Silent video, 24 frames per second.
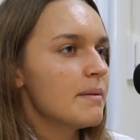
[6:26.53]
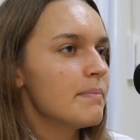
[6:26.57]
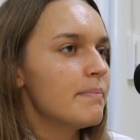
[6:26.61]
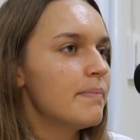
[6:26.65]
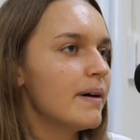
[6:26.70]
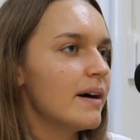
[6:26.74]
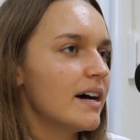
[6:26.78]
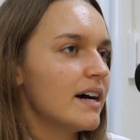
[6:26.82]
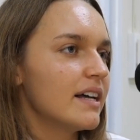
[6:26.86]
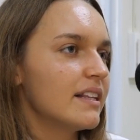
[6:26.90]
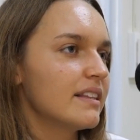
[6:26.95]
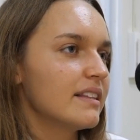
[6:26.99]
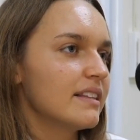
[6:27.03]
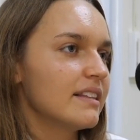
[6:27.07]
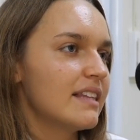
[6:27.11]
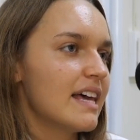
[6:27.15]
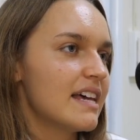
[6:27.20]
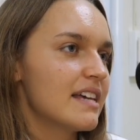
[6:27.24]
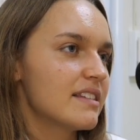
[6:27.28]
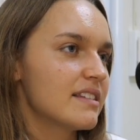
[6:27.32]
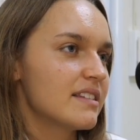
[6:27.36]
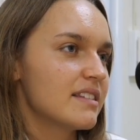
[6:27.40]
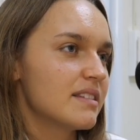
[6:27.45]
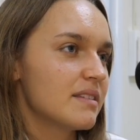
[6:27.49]
But
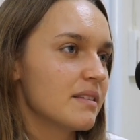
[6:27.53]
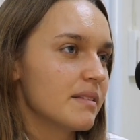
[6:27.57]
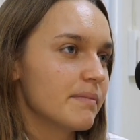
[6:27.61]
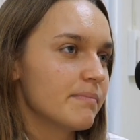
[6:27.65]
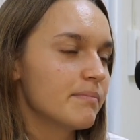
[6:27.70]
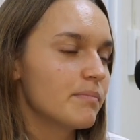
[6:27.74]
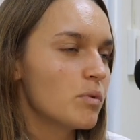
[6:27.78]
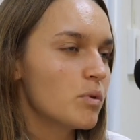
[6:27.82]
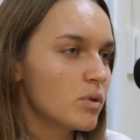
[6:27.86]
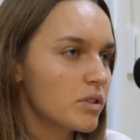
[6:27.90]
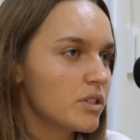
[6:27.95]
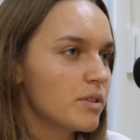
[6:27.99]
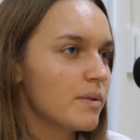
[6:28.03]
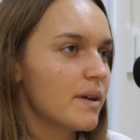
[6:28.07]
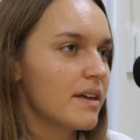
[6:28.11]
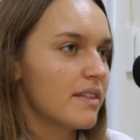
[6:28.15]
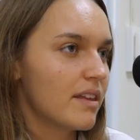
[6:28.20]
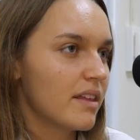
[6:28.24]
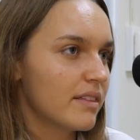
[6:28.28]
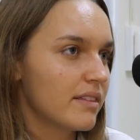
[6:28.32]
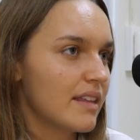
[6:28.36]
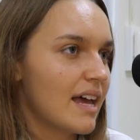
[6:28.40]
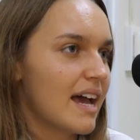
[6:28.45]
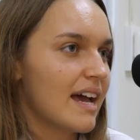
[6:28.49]
there's more to it
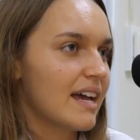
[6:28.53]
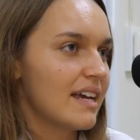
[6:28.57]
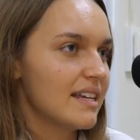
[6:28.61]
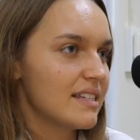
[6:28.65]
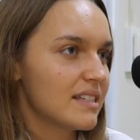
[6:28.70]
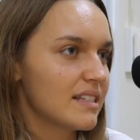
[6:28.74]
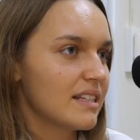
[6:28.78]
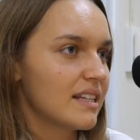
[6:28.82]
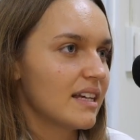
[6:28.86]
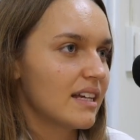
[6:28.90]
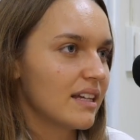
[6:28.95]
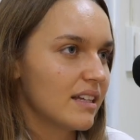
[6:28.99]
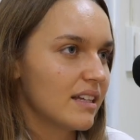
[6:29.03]
than that, isn't it?